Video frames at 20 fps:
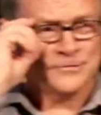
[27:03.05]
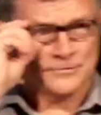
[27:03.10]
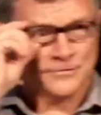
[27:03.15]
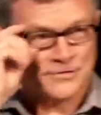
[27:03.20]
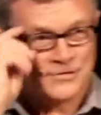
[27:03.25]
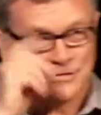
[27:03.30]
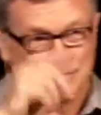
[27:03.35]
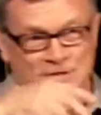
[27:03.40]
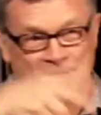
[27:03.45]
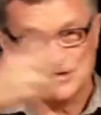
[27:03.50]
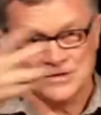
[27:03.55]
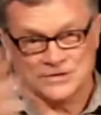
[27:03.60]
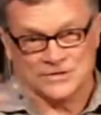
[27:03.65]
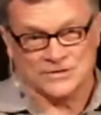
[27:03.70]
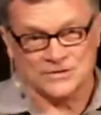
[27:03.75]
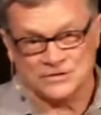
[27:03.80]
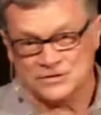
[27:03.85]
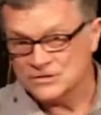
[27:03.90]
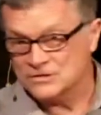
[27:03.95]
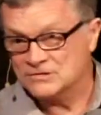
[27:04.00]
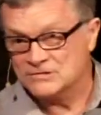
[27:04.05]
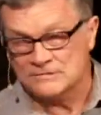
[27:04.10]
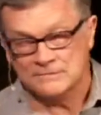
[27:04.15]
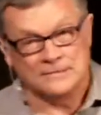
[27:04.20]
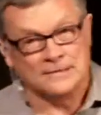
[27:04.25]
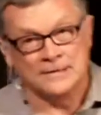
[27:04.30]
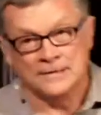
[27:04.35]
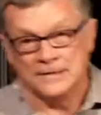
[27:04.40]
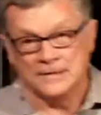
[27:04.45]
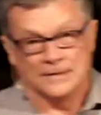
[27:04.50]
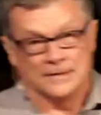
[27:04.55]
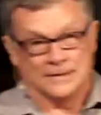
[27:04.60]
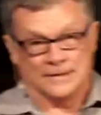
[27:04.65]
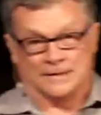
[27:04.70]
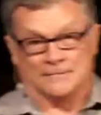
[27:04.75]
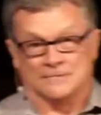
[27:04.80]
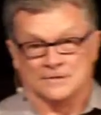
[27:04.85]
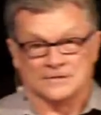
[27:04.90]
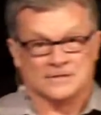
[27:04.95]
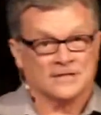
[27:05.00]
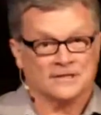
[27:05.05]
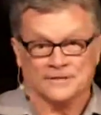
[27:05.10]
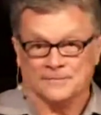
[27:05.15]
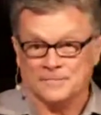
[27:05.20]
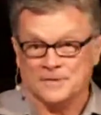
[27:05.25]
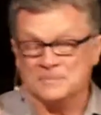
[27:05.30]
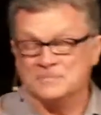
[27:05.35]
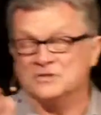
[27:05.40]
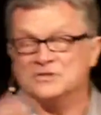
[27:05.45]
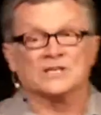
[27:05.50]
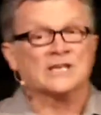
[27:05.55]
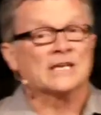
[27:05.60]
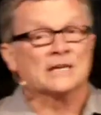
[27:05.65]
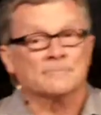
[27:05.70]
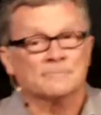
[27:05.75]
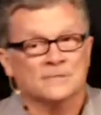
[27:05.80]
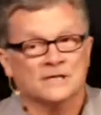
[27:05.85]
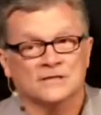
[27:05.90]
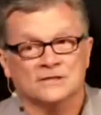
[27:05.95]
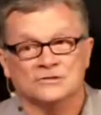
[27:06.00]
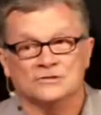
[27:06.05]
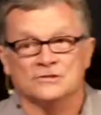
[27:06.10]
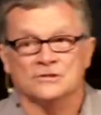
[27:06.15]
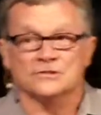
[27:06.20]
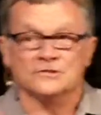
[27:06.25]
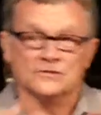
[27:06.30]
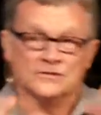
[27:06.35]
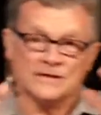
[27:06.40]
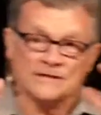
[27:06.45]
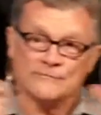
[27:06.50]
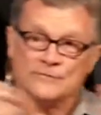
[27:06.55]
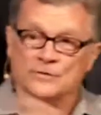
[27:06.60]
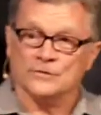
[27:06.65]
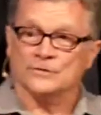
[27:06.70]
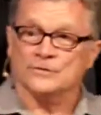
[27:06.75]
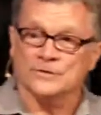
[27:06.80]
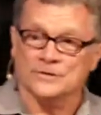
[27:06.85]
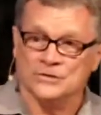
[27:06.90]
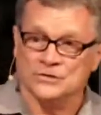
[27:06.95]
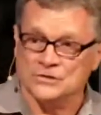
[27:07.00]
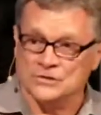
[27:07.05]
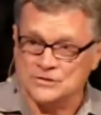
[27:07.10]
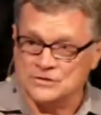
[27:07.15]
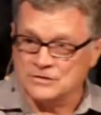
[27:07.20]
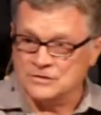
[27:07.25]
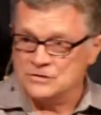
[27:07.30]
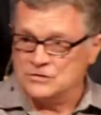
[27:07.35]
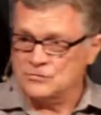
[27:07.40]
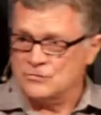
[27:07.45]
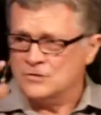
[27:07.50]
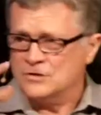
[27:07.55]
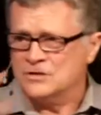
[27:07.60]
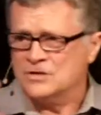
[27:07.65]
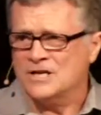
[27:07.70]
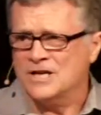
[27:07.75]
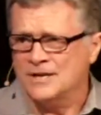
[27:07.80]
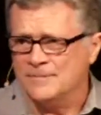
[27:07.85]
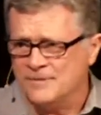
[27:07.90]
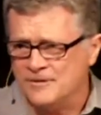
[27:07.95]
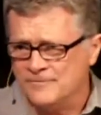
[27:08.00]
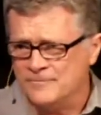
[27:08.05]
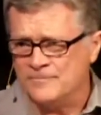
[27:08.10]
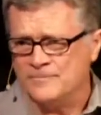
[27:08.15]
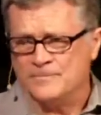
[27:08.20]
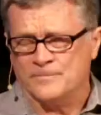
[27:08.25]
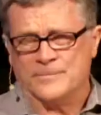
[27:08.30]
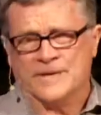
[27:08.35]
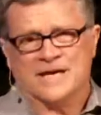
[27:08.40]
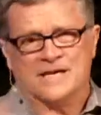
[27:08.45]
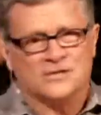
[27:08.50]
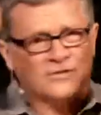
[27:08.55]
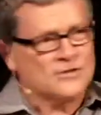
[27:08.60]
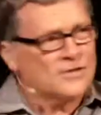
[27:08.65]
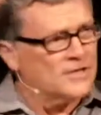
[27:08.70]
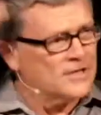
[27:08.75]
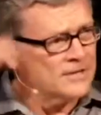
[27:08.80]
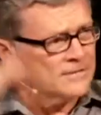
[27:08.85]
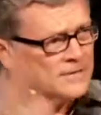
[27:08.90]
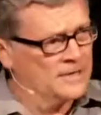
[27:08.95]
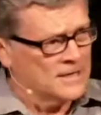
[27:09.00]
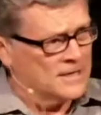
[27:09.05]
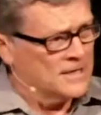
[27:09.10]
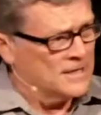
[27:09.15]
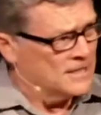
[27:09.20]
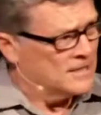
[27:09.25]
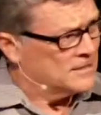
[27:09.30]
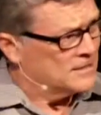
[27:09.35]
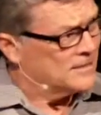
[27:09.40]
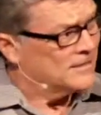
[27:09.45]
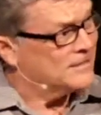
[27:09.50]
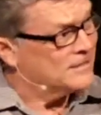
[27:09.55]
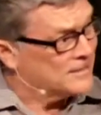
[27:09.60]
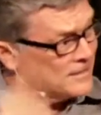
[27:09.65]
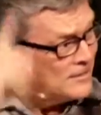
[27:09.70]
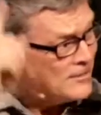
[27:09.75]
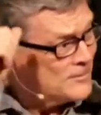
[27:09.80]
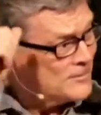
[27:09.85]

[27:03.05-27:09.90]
whole series just, I was telling the people at Cannon Beach, just several in just a short time have passed on into